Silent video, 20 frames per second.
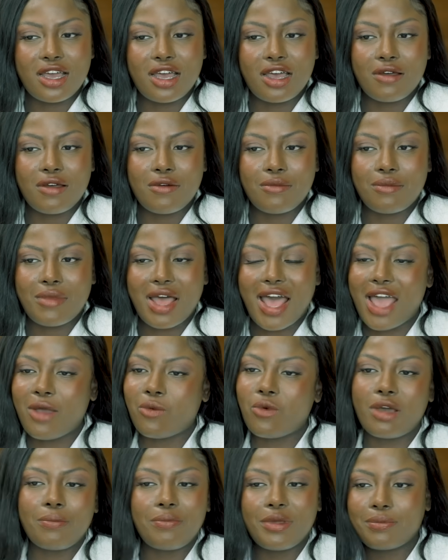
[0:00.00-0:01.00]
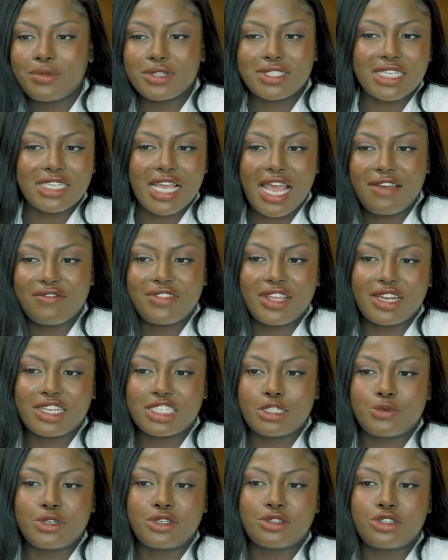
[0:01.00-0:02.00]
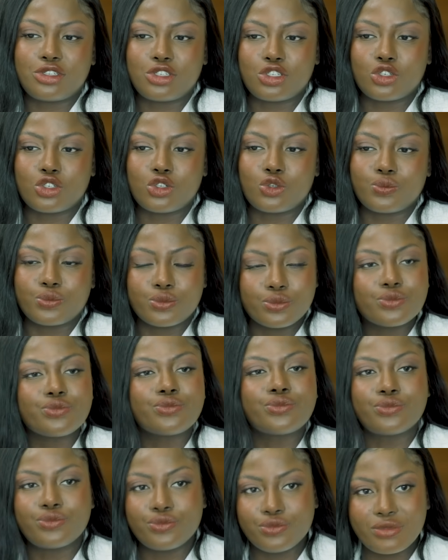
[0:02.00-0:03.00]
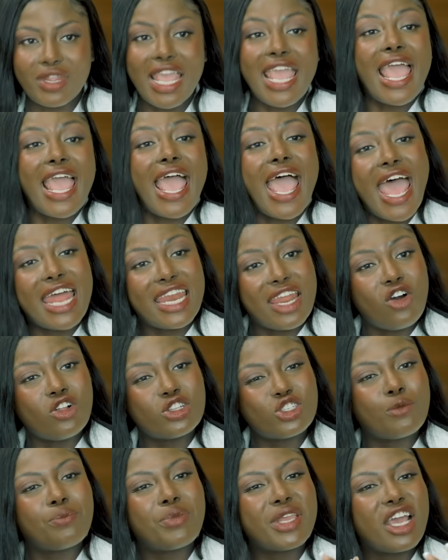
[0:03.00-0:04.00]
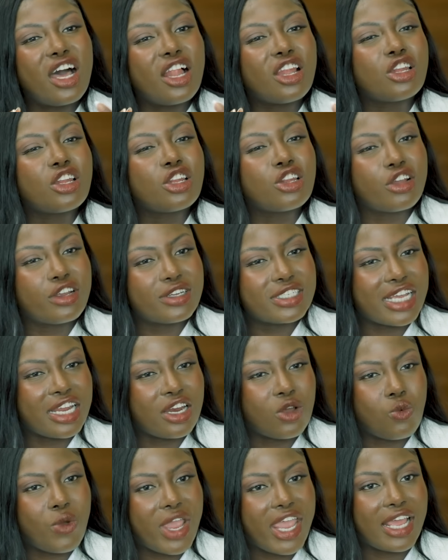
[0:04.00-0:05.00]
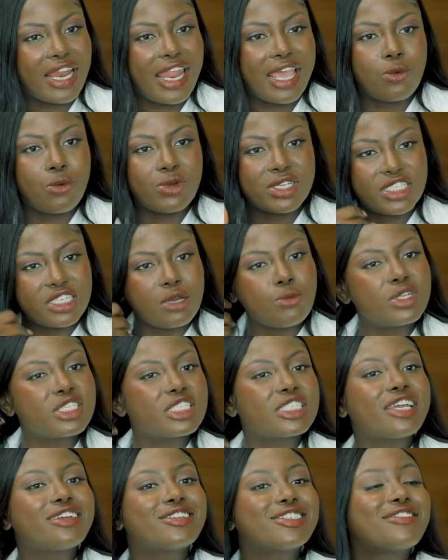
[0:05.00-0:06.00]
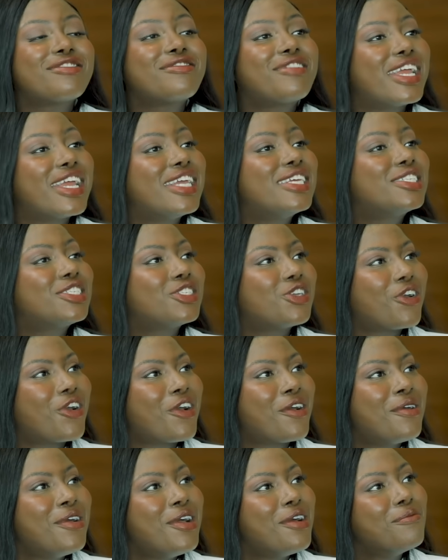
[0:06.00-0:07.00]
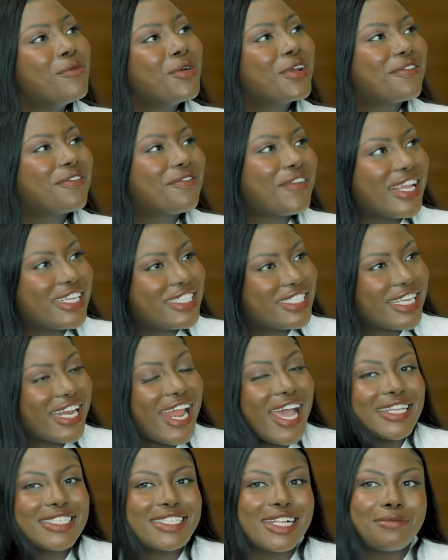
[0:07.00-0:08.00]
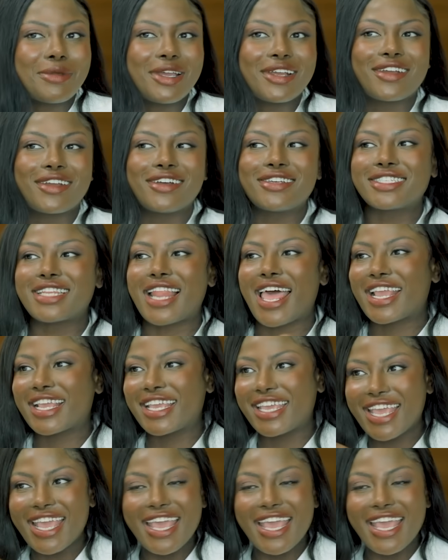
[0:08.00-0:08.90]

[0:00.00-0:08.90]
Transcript: um, I want people to have that experience too. Yeah. Mm-hmm. yeah. And also be alert and awake. Like when someone's there to raise your mm. motivation, I tell my girls like,